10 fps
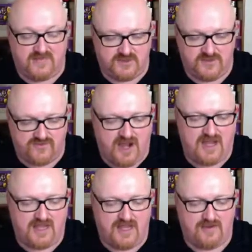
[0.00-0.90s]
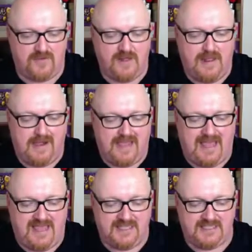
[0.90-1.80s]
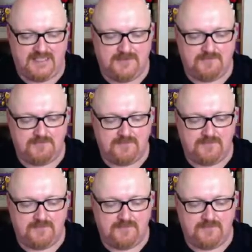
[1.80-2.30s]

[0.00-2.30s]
with radio is